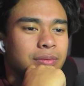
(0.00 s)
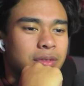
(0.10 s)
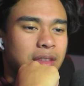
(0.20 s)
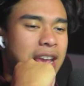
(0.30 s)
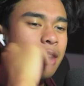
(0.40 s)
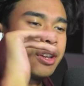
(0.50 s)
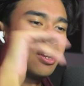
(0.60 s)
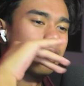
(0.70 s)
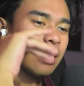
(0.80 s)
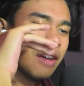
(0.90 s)
They out
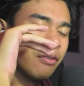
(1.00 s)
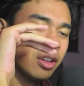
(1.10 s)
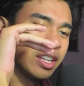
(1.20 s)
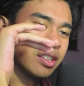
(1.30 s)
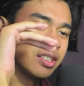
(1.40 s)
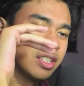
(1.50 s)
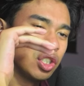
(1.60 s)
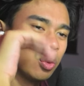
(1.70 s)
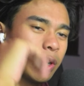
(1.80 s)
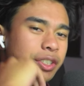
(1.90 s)
here leveling the
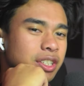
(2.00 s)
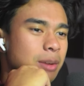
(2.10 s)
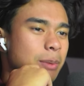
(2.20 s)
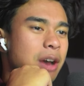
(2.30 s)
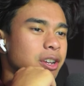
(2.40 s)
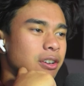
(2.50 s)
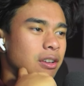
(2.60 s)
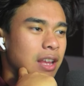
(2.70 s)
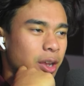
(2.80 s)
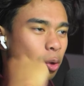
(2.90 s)
situation. I'm out here
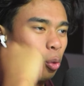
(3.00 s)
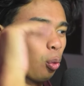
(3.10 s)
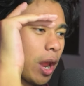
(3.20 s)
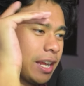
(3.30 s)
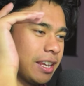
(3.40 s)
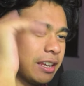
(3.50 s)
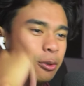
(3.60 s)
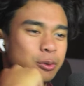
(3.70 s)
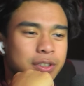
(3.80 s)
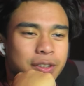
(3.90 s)
like ranking
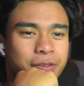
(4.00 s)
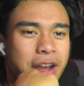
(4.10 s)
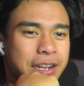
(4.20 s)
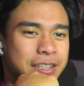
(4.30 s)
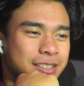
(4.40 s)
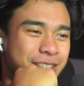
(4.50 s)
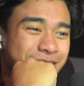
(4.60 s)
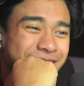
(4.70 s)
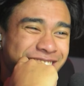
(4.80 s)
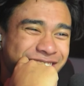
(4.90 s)
who's the finest
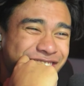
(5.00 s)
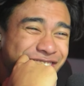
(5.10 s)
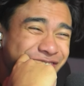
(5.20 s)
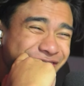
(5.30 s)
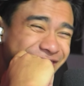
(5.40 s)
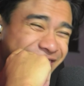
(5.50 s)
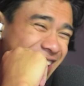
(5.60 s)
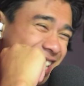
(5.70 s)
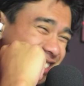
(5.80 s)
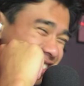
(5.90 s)
Jujutsu
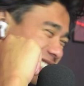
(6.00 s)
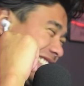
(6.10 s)
Kaisen.